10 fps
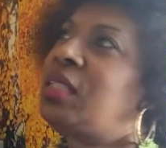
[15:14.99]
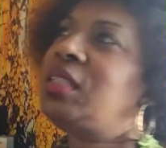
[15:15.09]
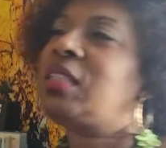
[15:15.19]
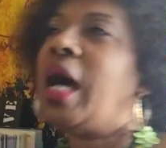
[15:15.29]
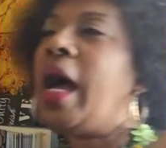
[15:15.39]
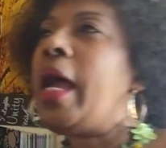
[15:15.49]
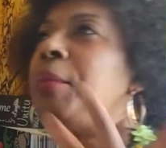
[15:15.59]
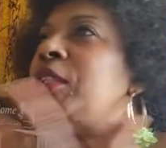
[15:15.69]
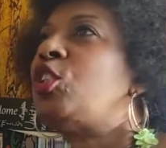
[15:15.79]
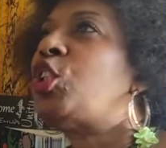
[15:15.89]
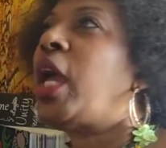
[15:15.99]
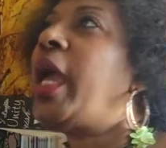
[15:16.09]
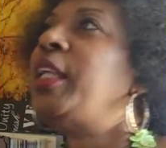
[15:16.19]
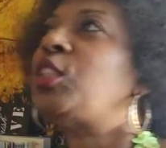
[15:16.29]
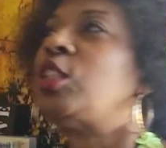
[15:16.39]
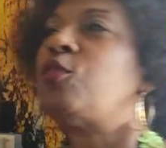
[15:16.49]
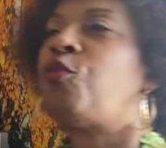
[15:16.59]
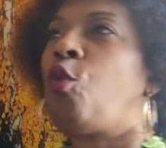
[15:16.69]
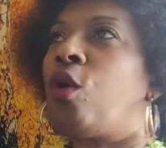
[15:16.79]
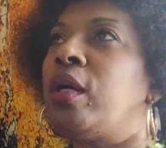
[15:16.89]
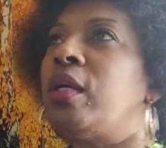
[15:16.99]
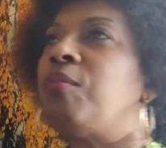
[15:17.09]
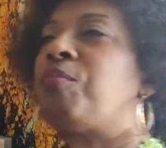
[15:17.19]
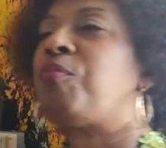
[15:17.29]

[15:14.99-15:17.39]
the time is changing for